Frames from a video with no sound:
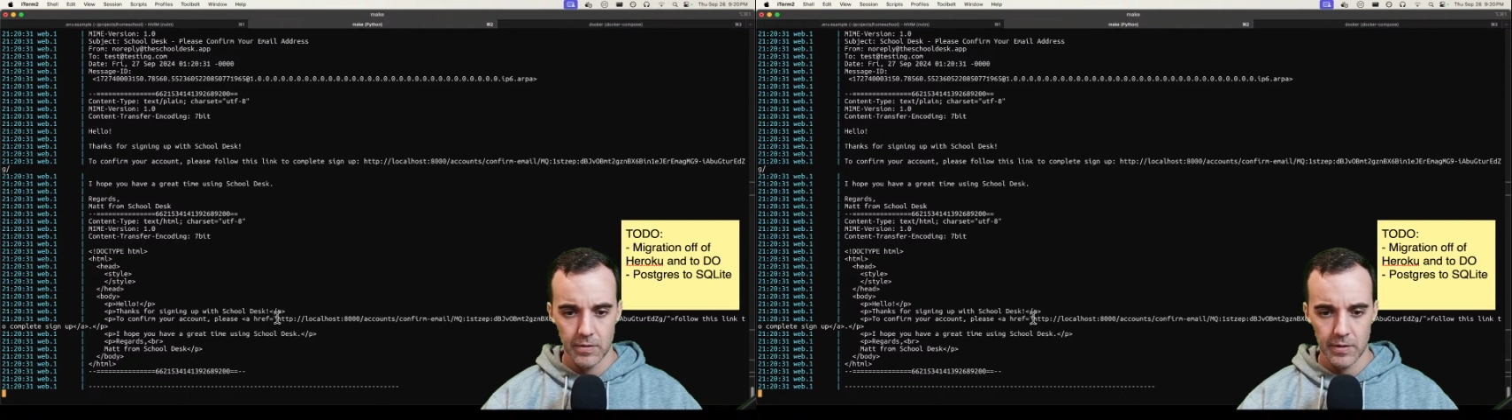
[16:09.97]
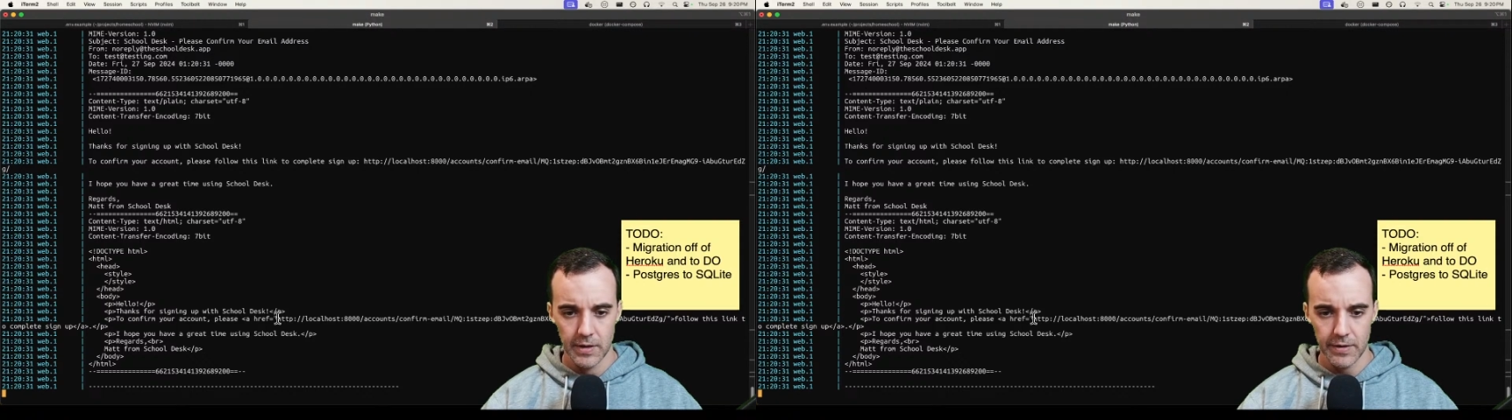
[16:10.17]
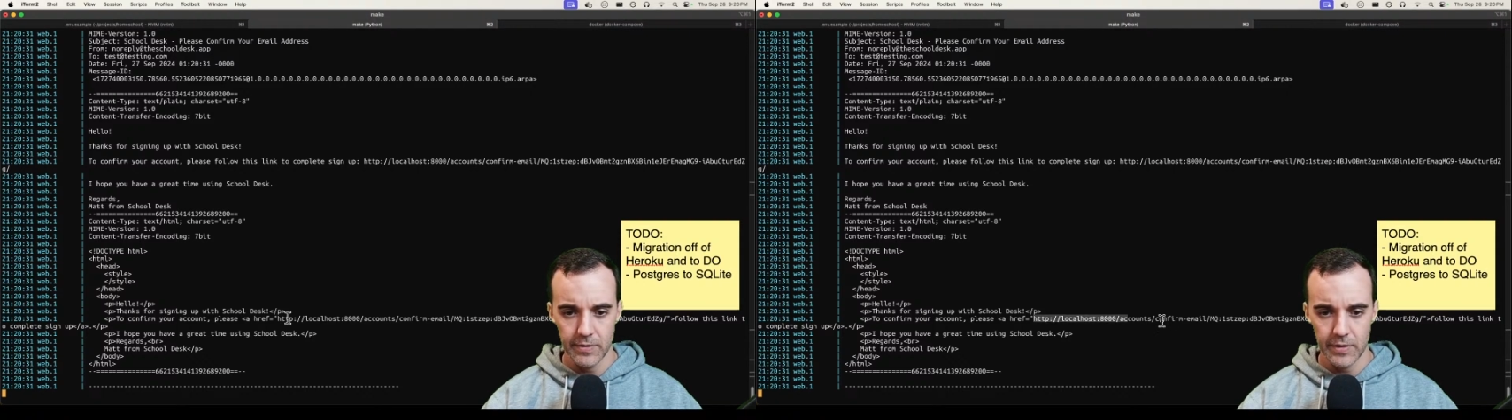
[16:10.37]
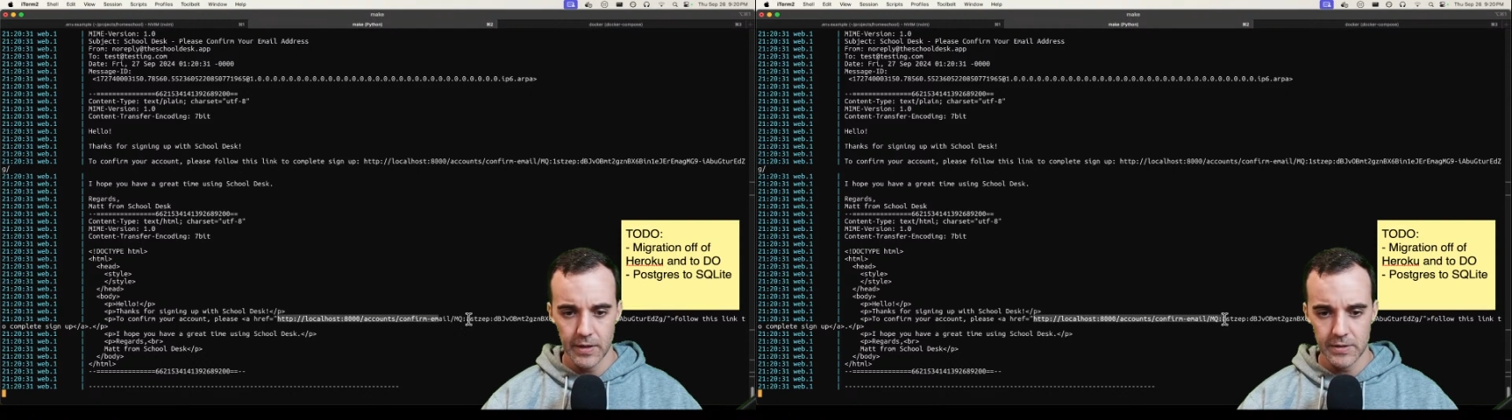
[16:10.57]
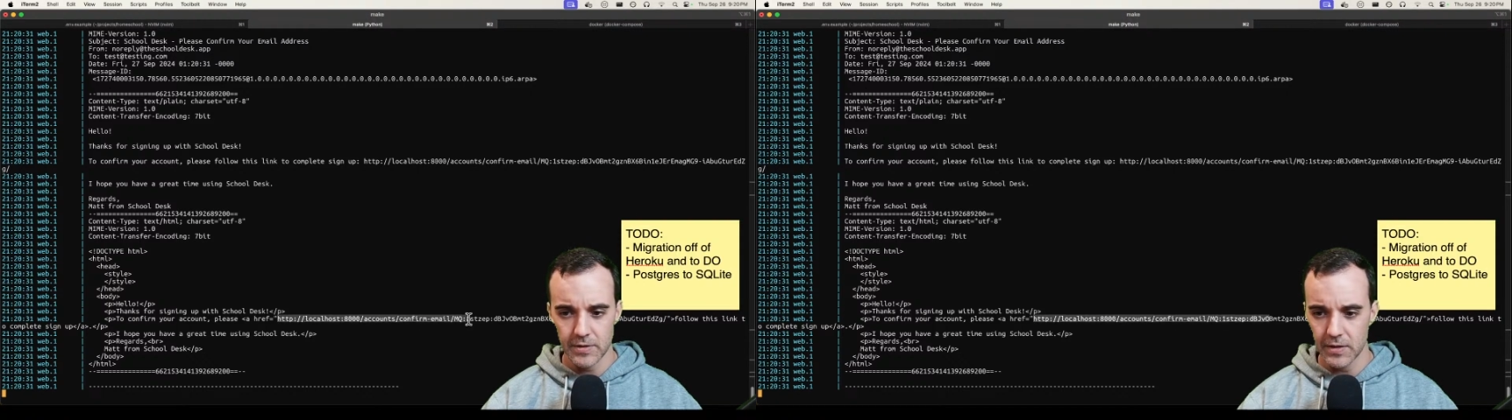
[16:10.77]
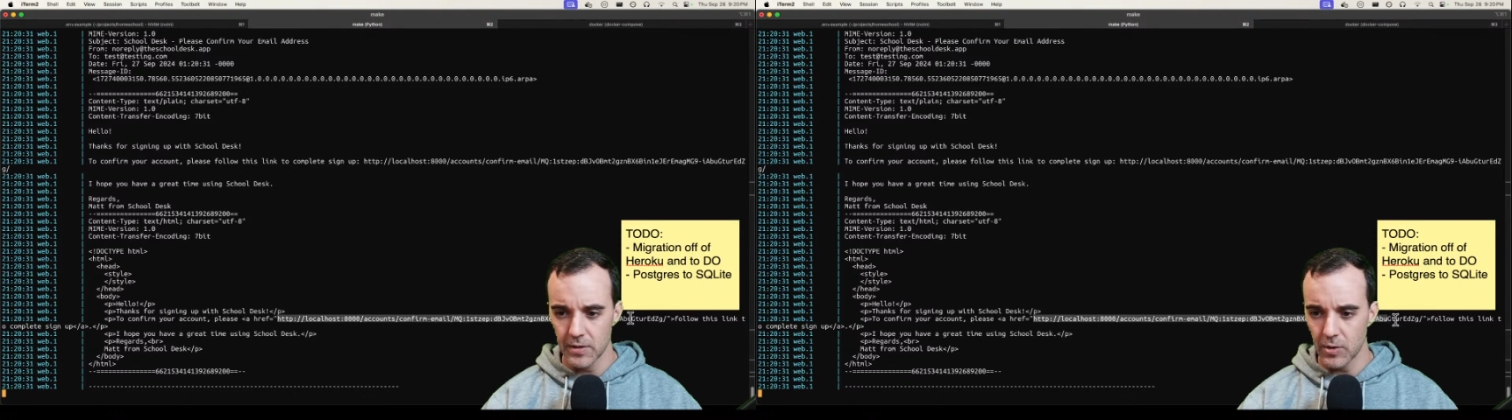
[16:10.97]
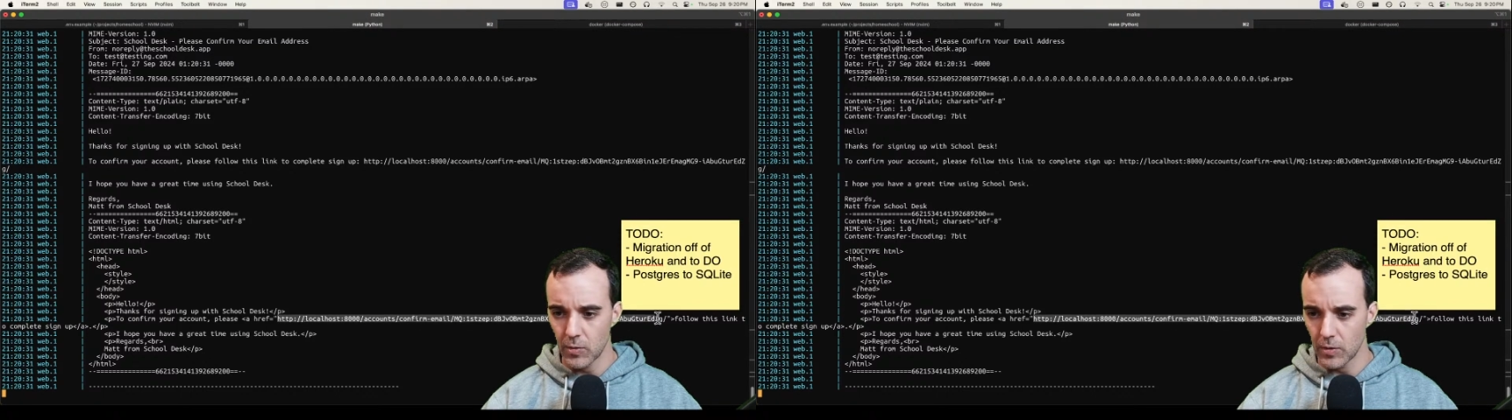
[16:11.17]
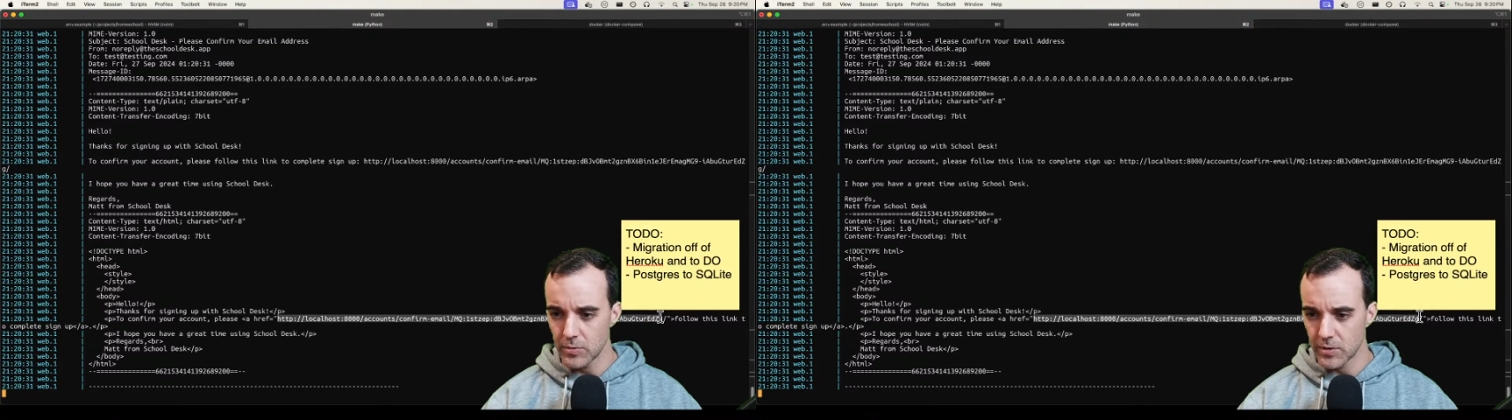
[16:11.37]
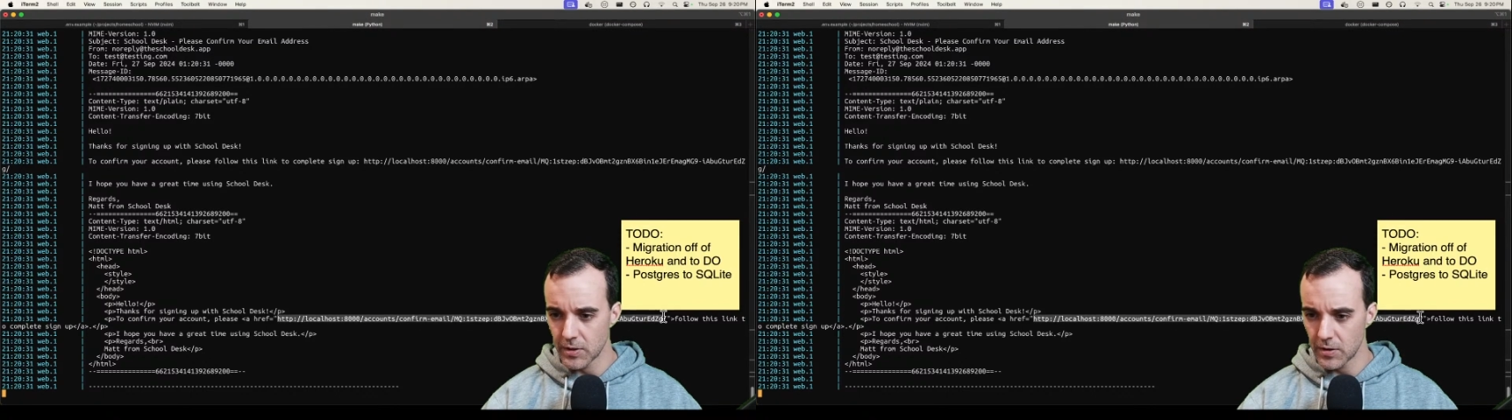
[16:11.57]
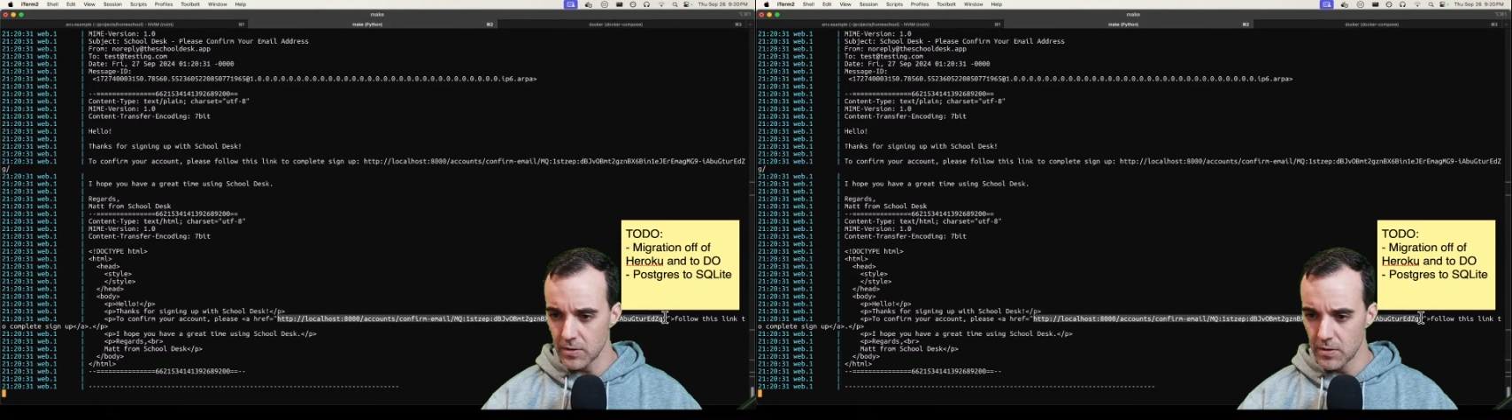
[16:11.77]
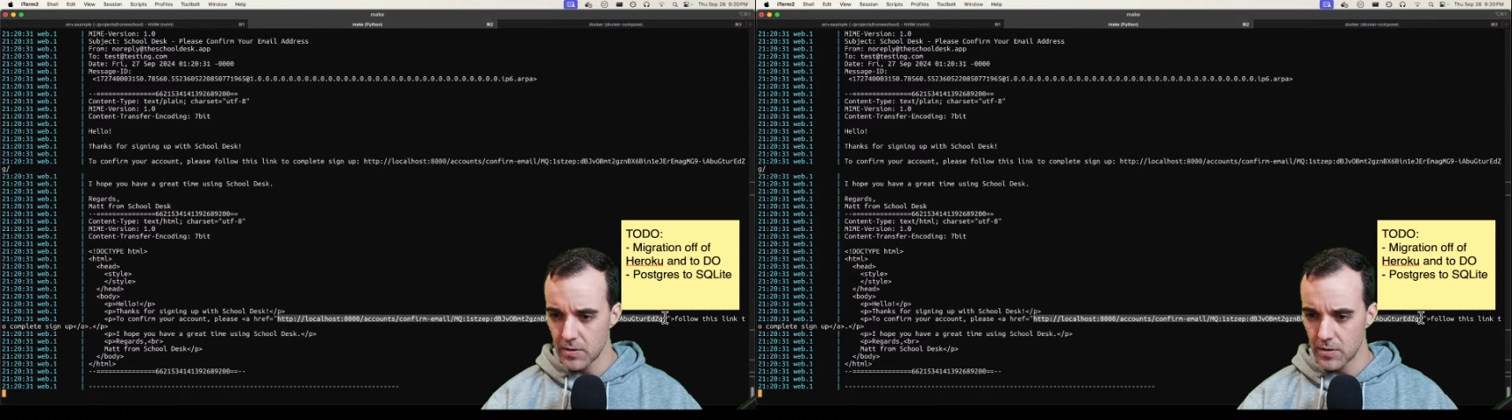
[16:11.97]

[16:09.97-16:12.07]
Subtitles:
everything inside the quotes here.